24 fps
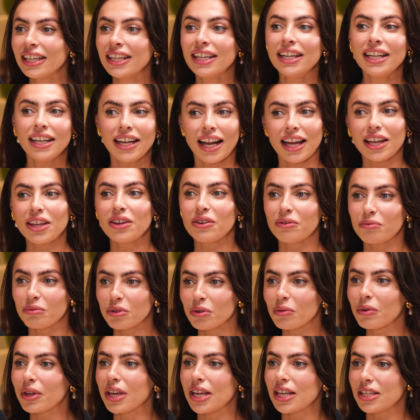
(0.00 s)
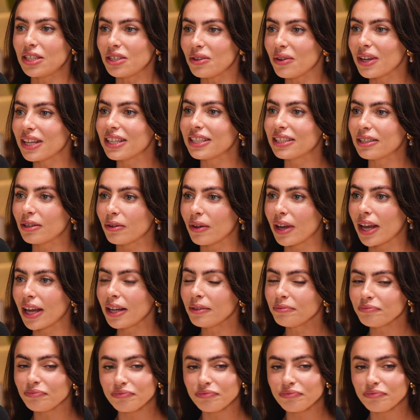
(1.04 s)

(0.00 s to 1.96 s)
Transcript: Like, we'll ease you into it.